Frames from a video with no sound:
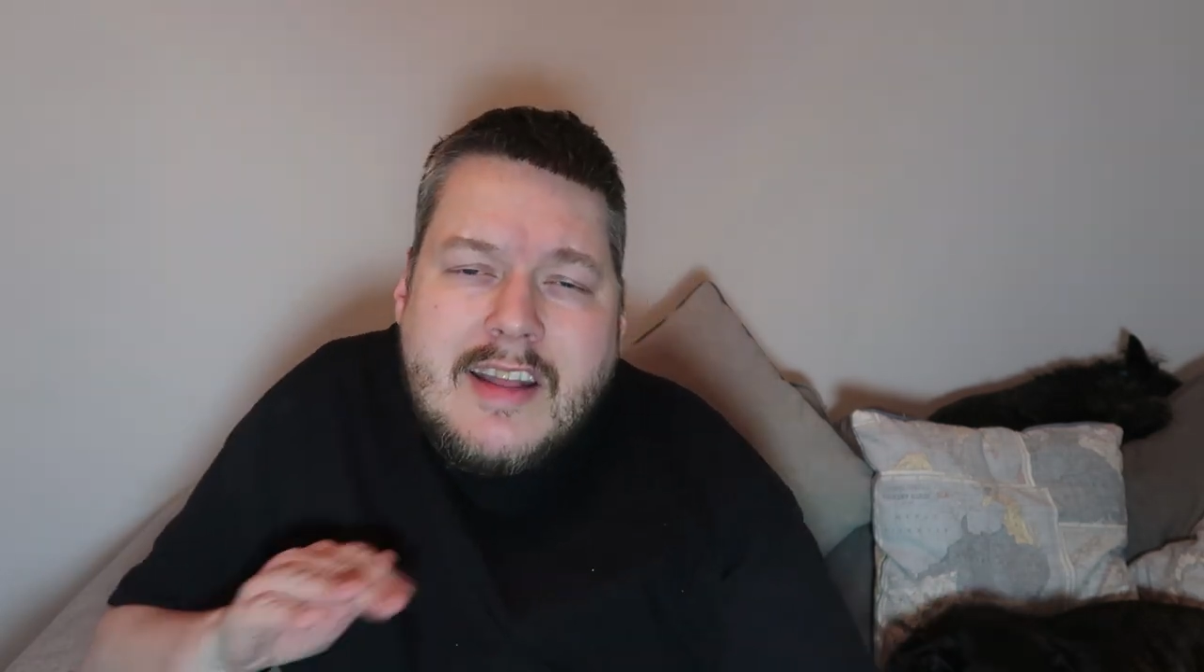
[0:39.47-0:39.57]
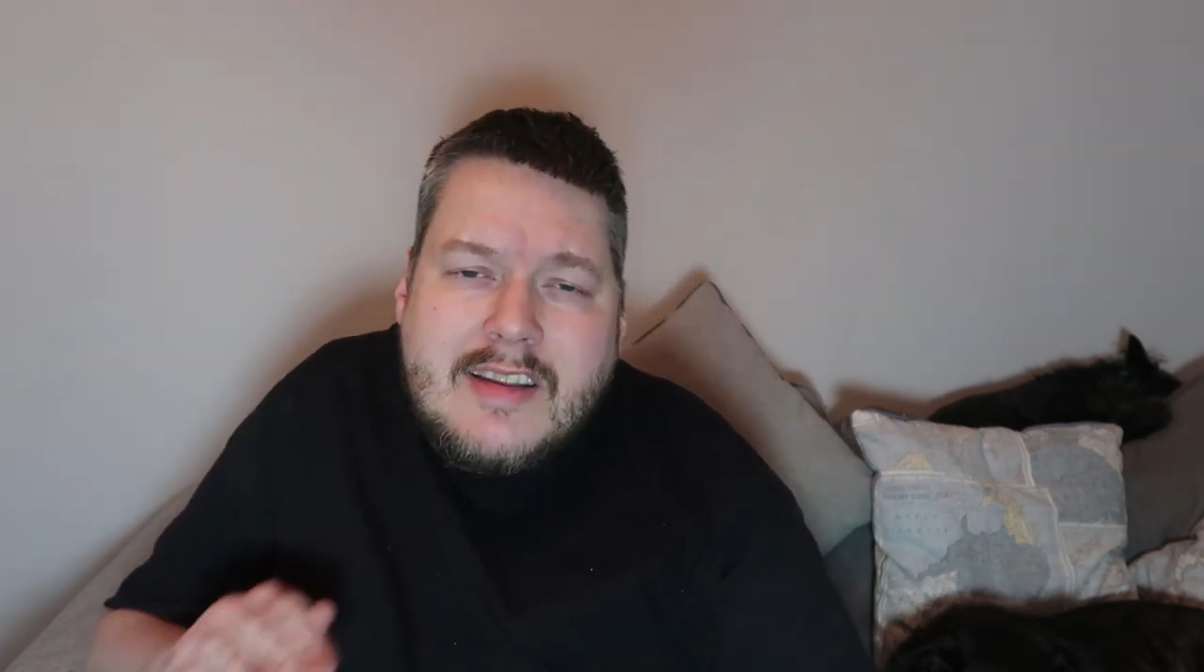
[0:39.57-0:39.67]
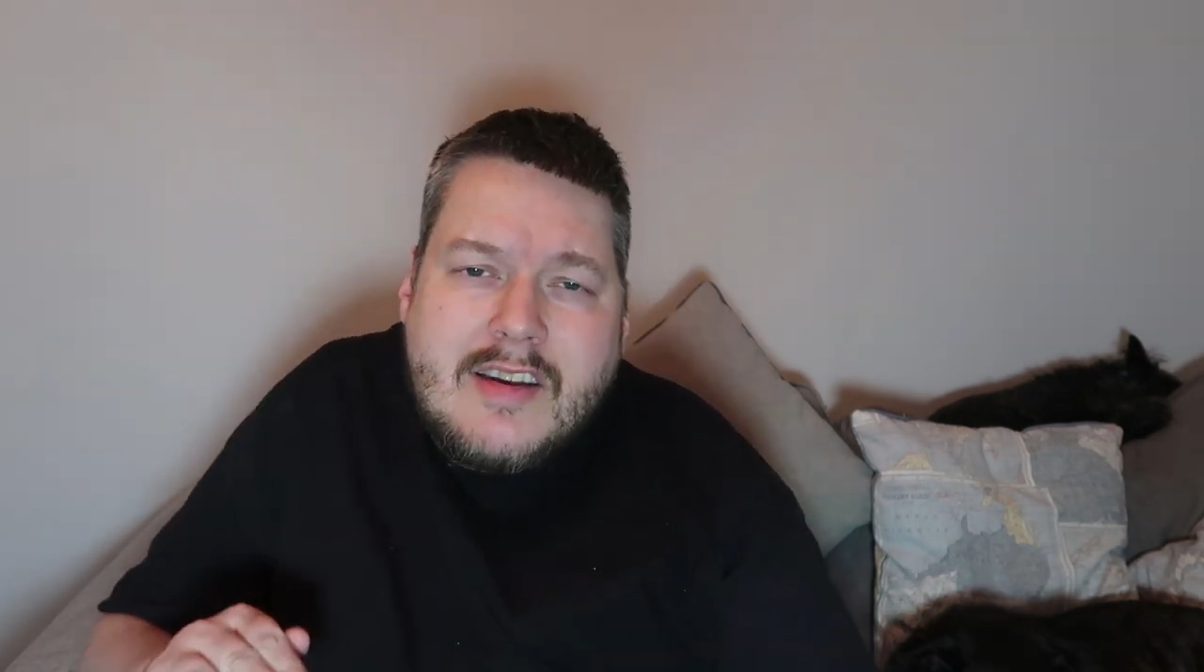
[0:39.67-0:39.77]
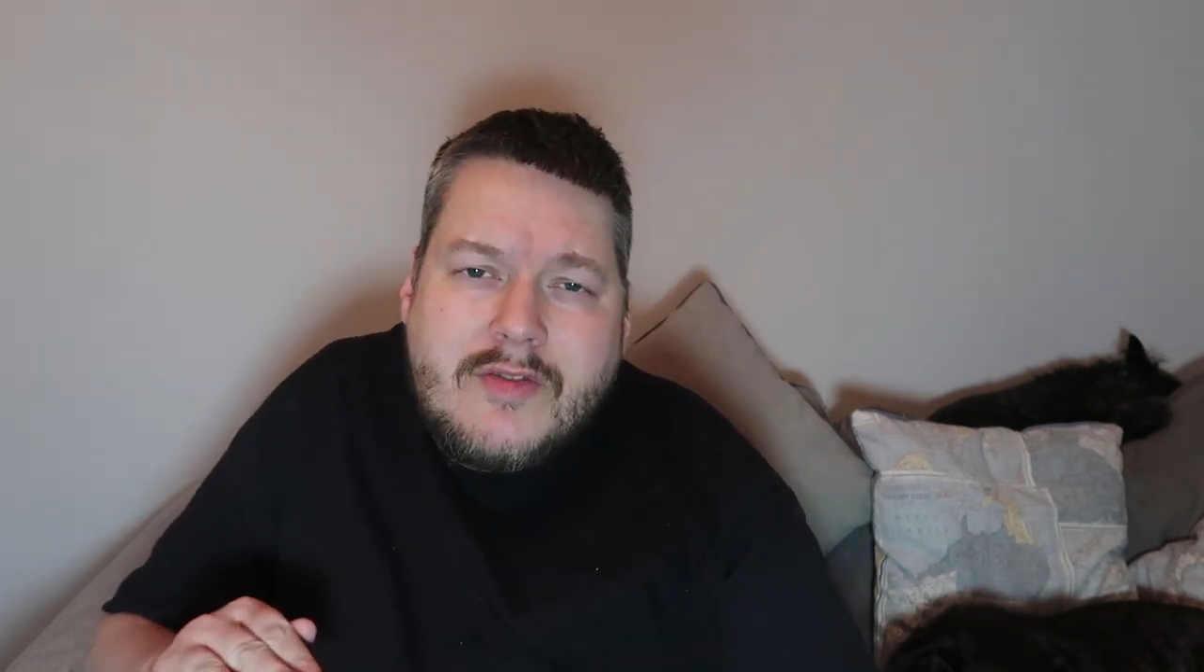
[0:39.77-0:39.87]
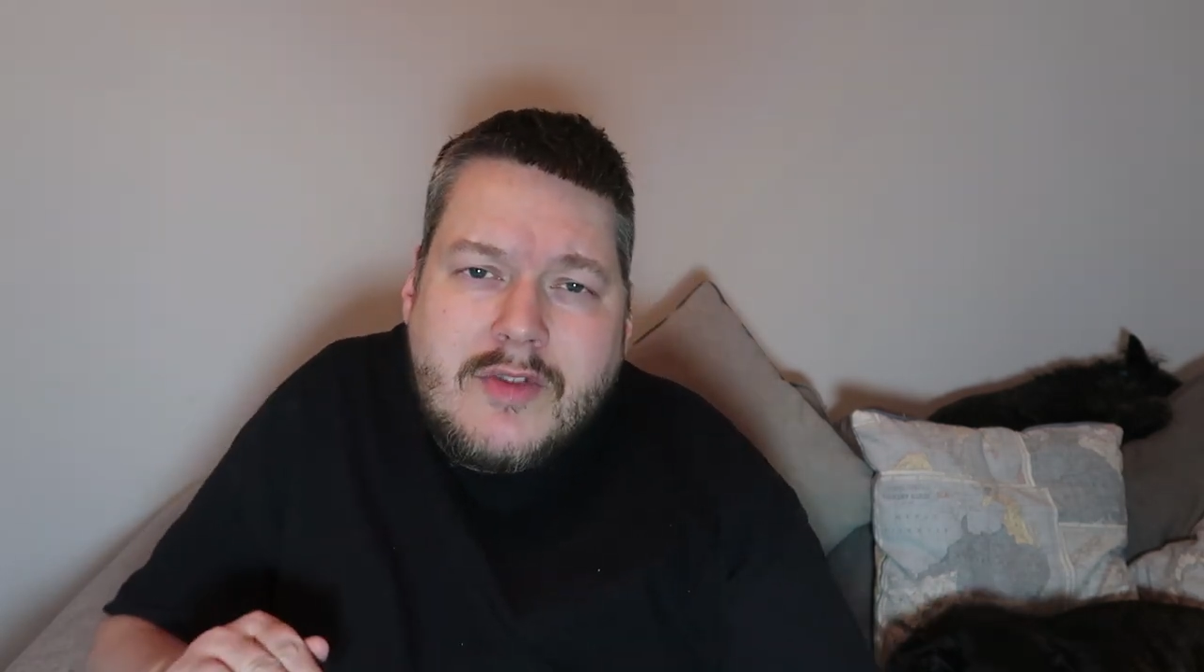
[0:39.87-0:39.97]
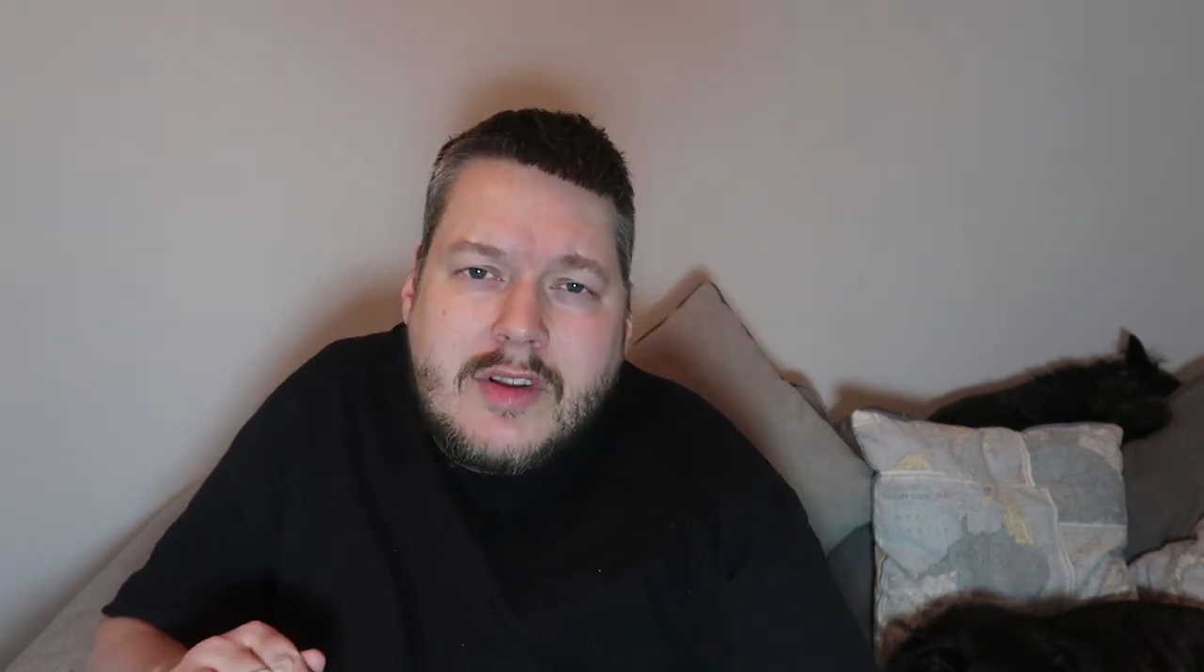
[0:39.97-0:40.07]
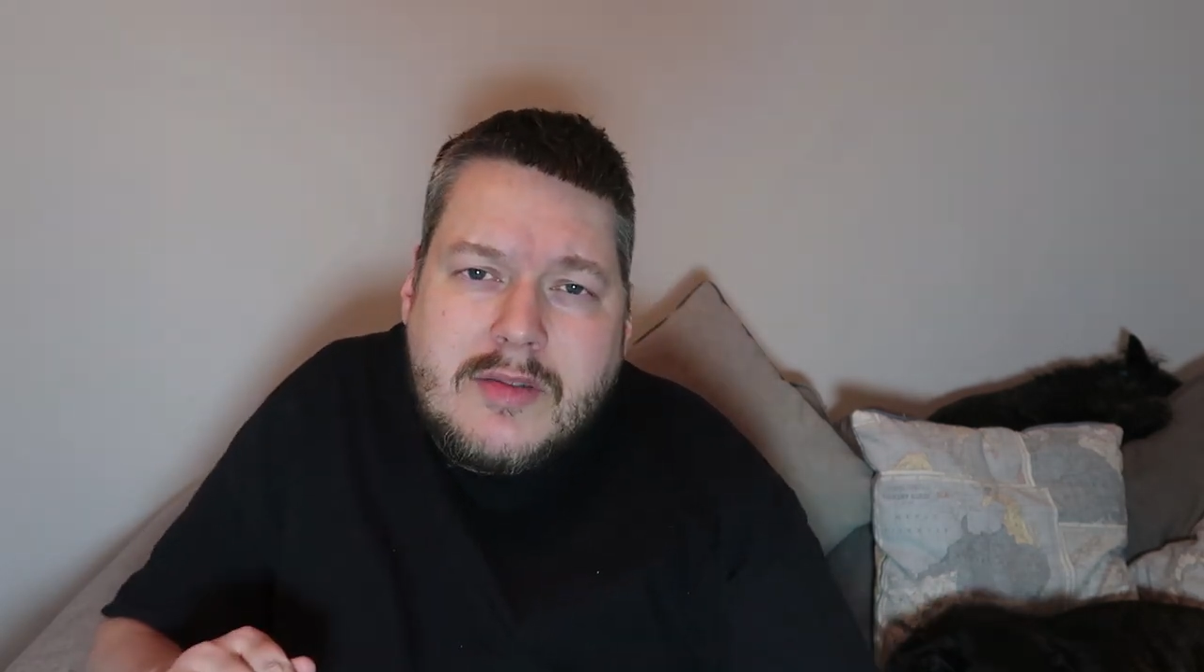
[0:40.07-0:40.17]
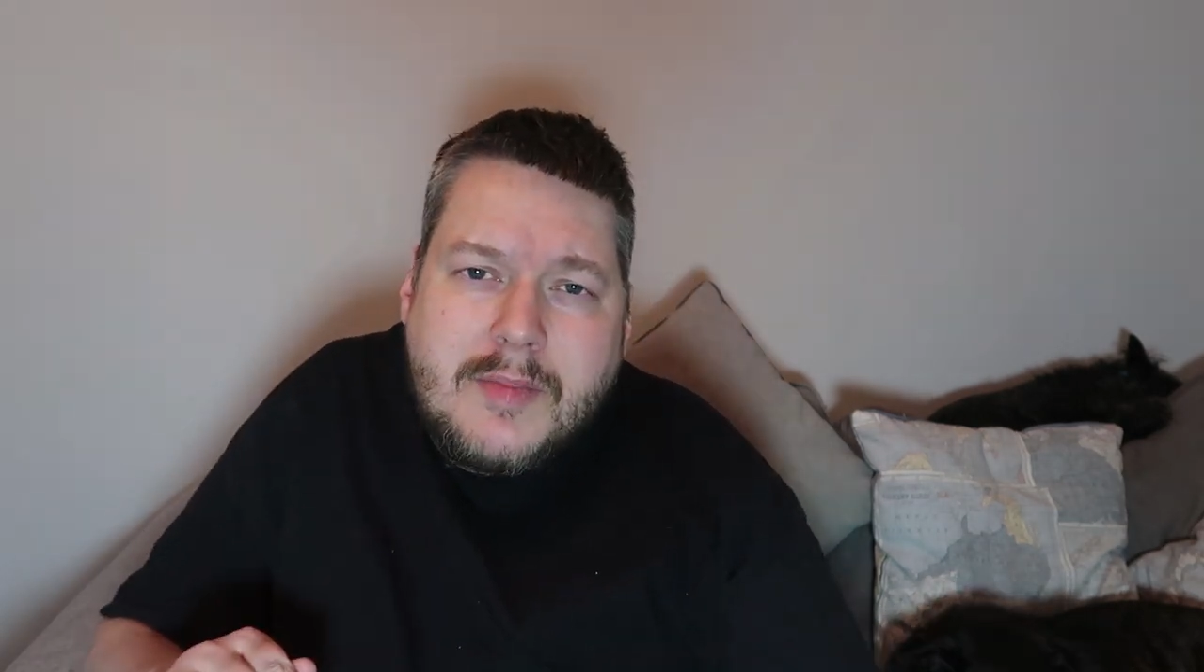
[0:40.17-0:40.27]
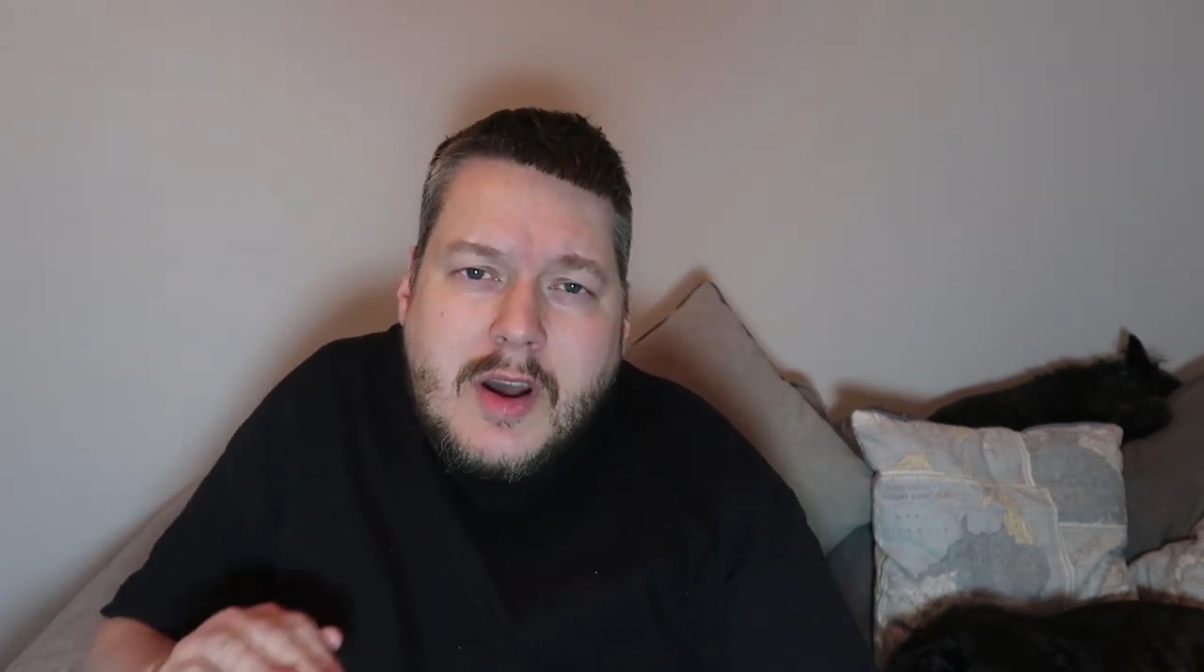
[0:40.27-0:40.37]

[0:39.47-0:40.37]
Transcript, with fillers: any different